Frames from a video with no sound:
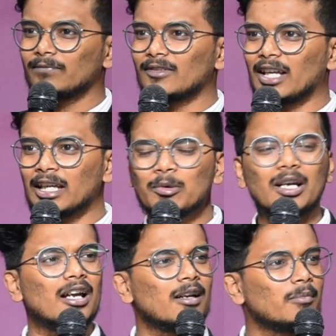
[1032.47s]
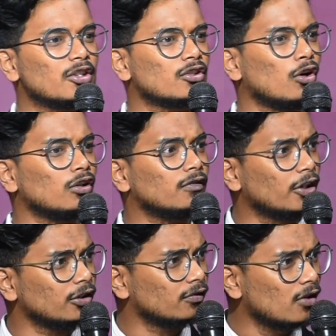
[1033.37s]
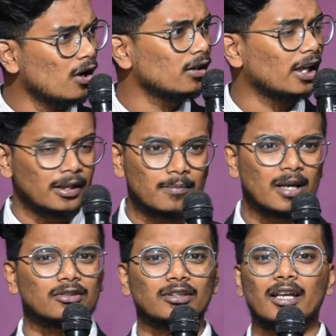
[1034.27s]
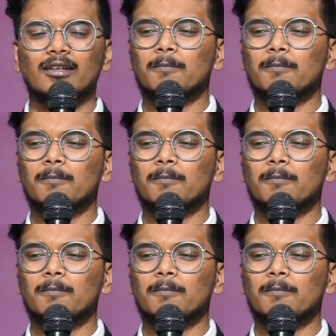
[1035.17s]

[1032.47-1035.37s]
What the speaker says: Abraham is called a friend of God. Amen to that.